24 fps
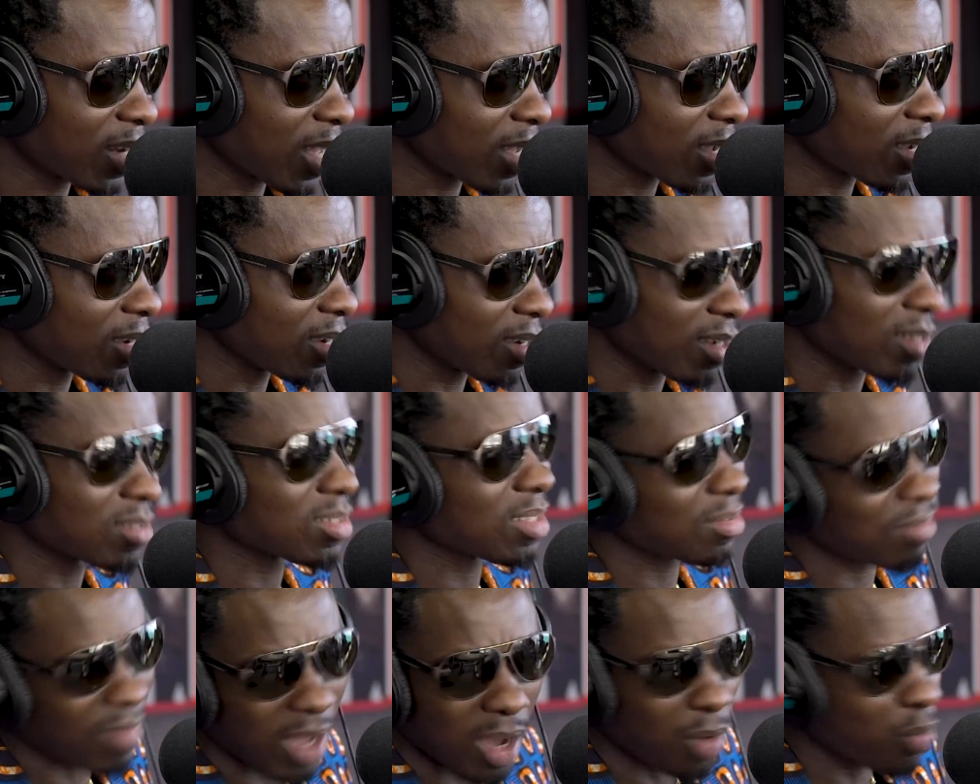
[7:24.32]
like a
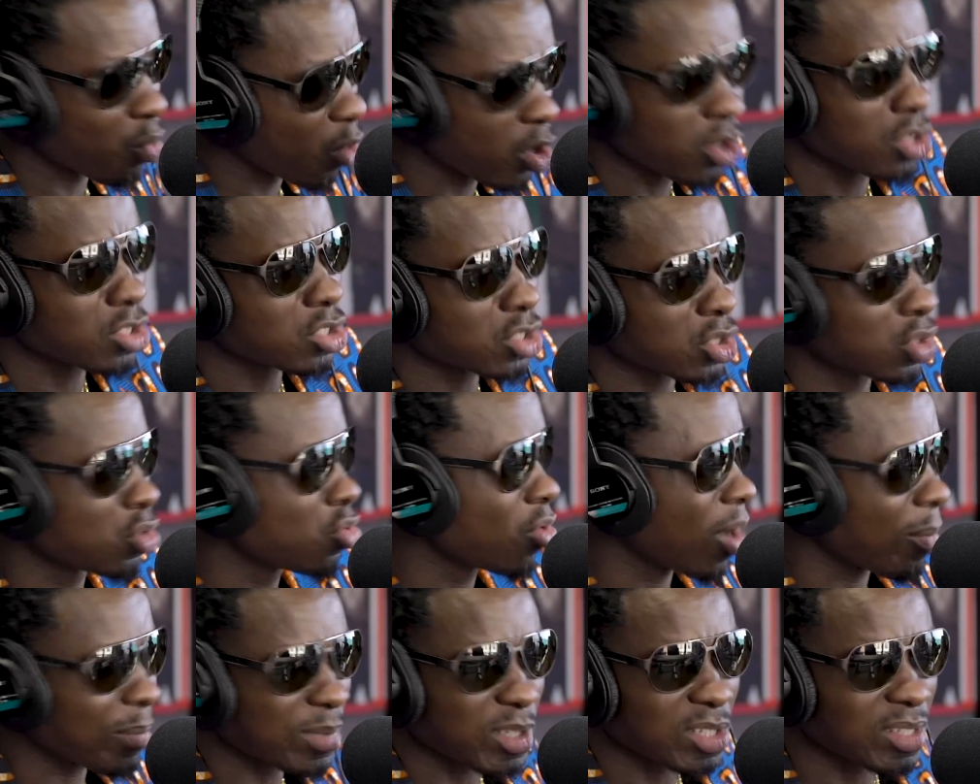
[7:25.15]
I go to
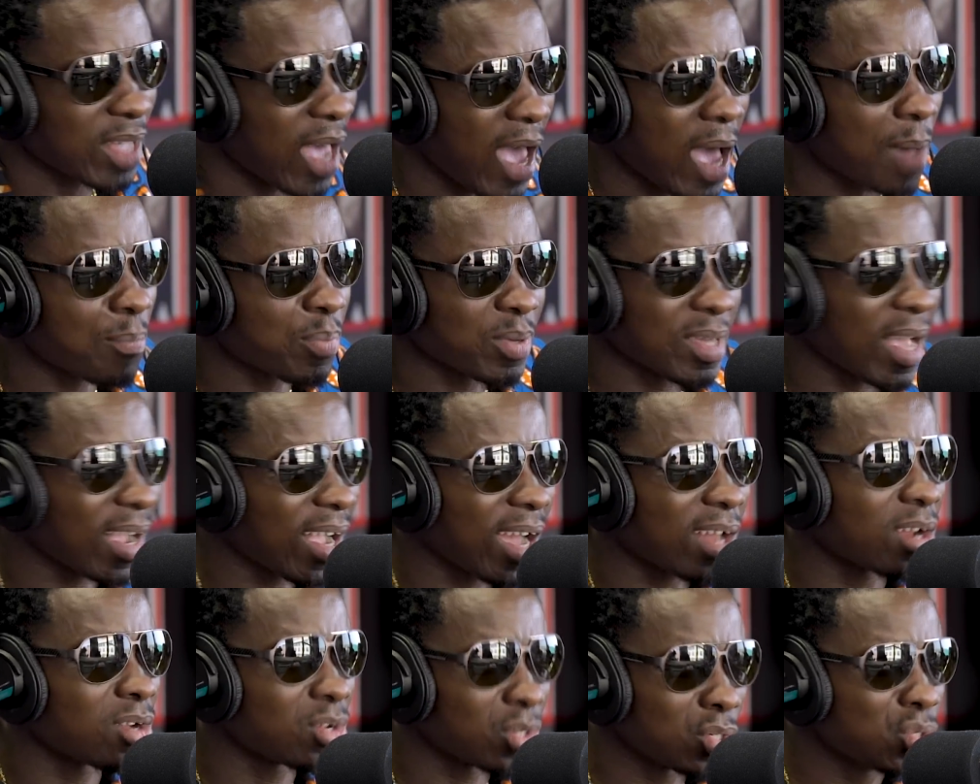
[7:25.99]
school. I'm just happy I
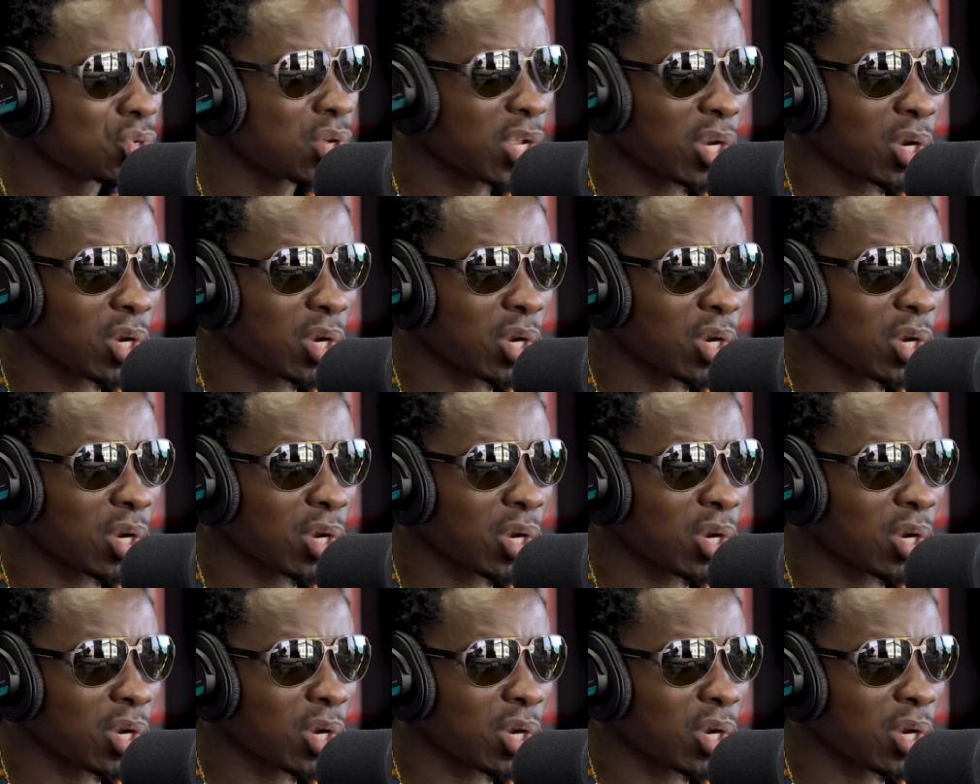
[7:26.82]
got on new